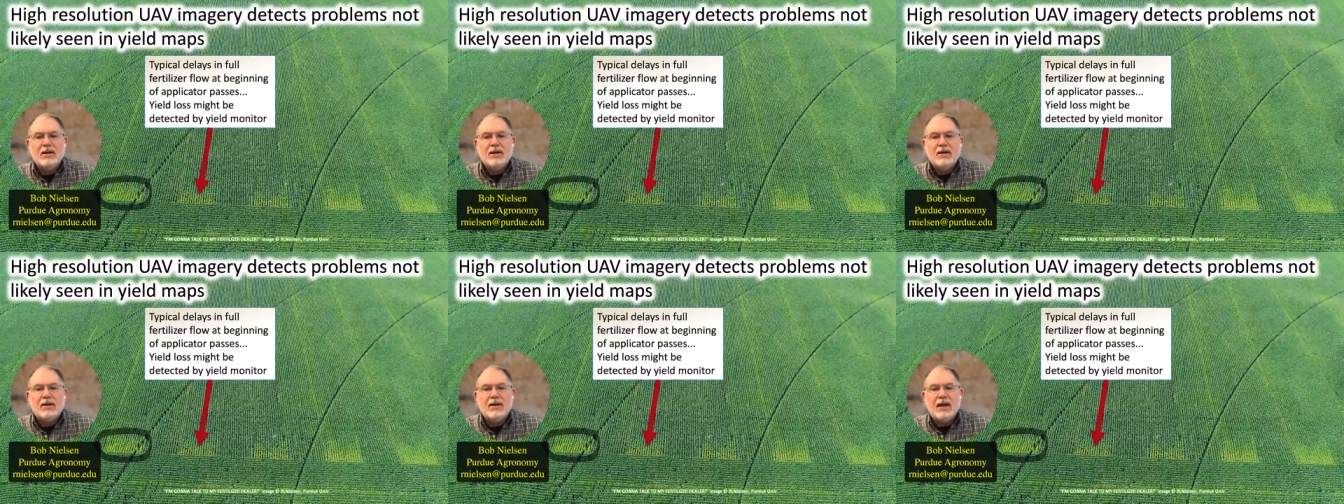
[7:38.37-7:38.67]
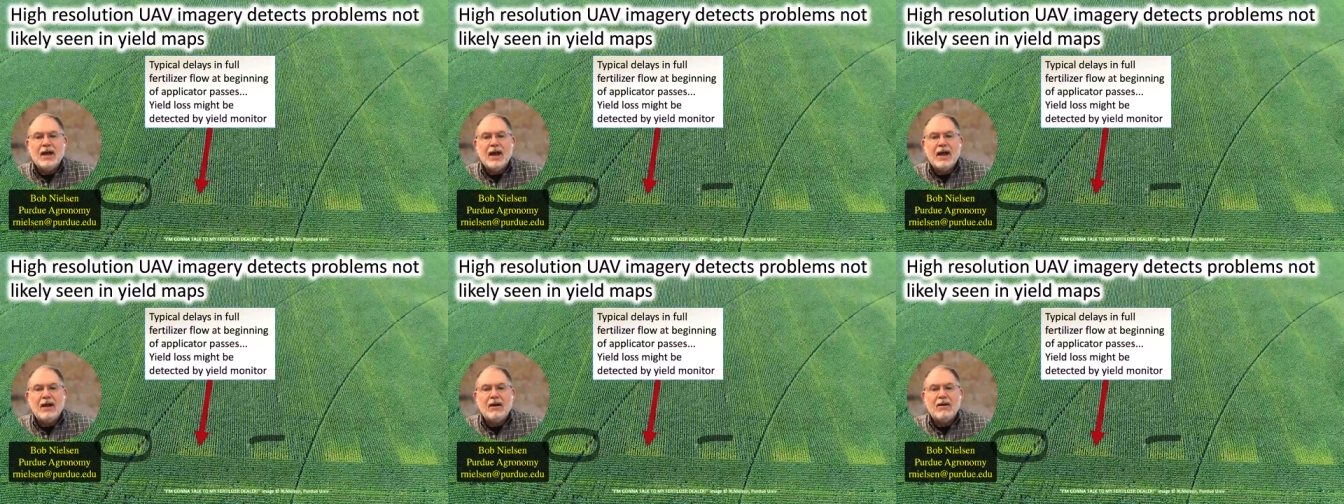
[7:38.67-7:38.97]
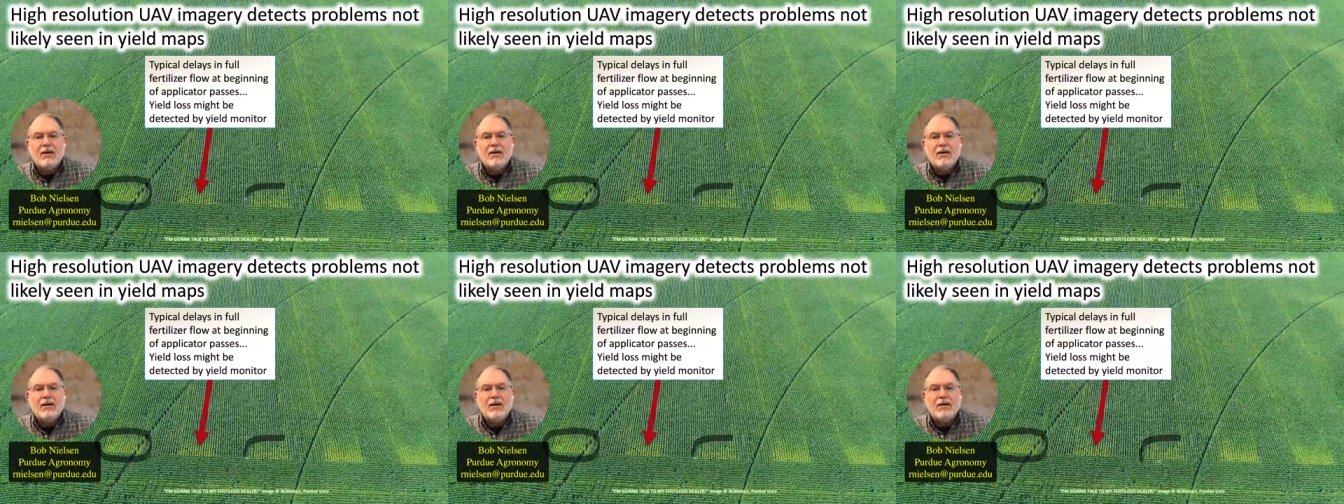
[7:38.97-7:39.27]
that
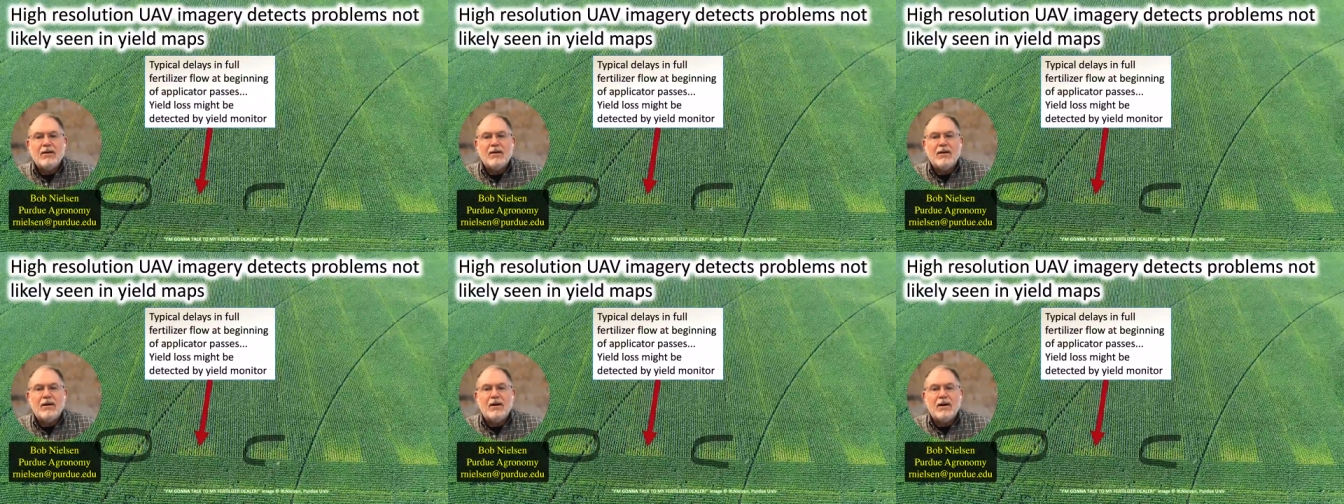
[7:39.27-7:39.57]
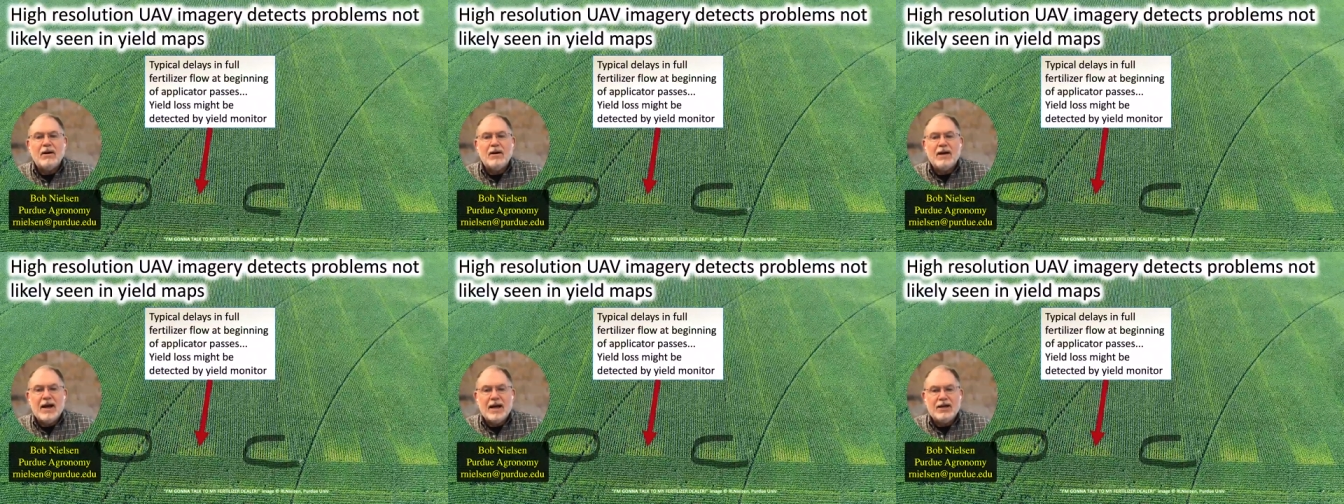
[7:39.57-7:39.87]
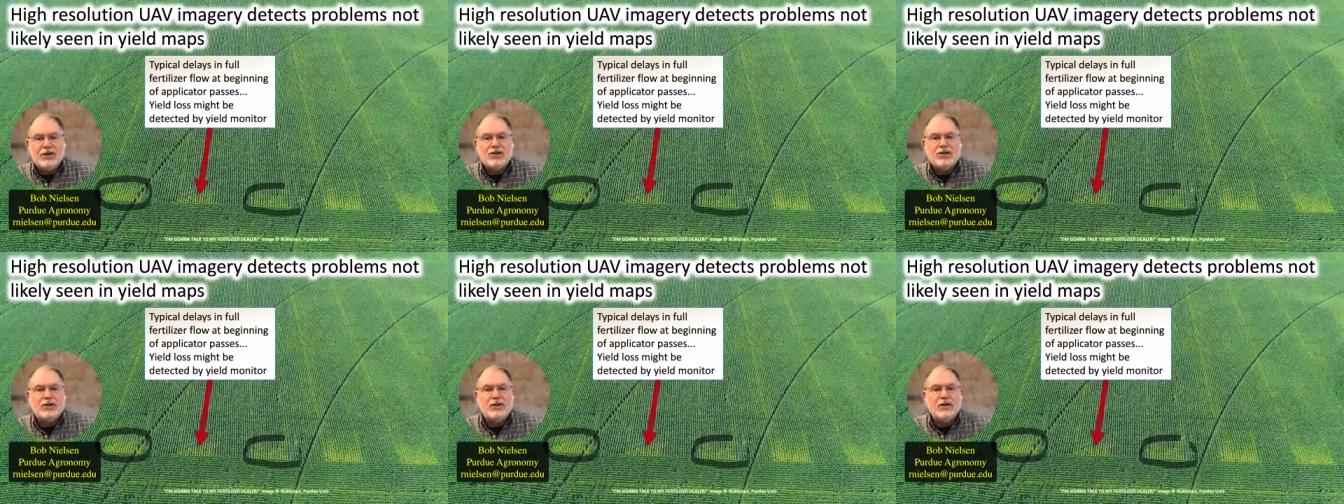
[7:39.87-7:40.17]
are
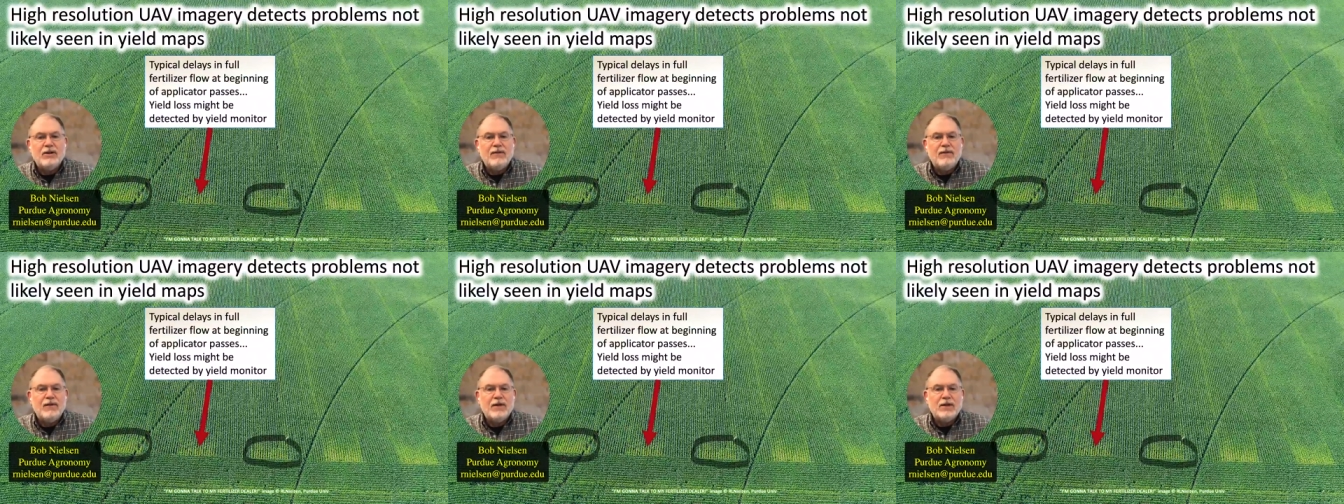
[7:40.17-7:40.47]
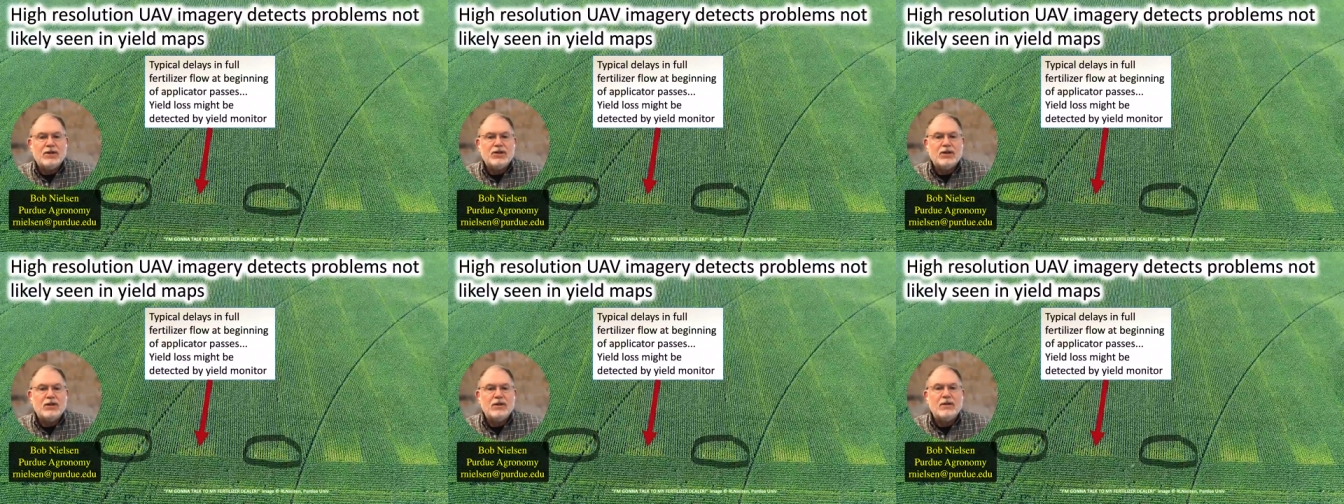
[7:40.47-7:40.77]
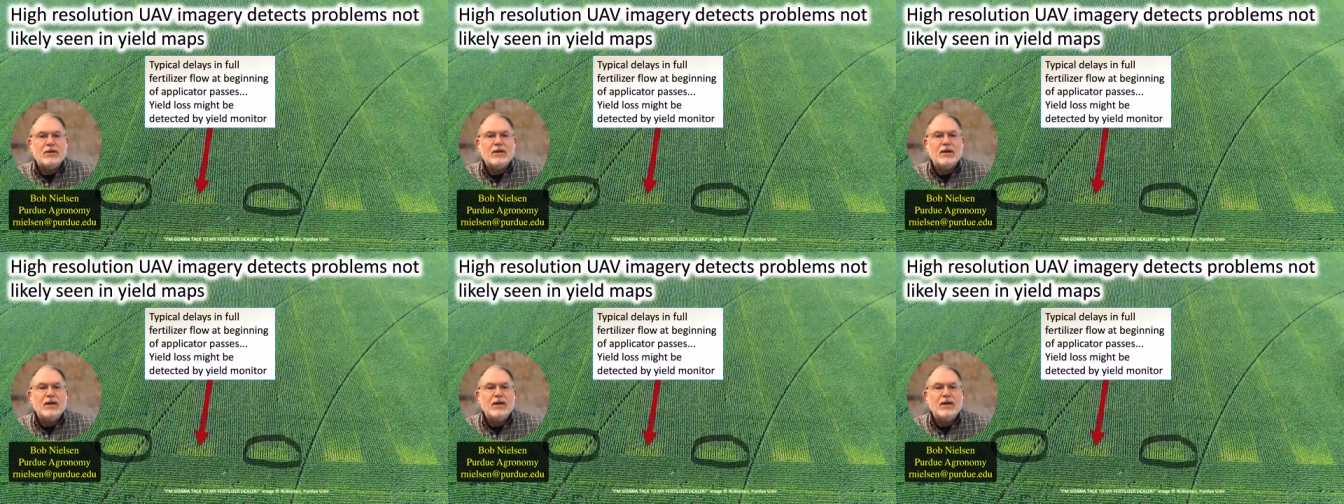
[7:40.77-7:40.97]
nitrogen deficient.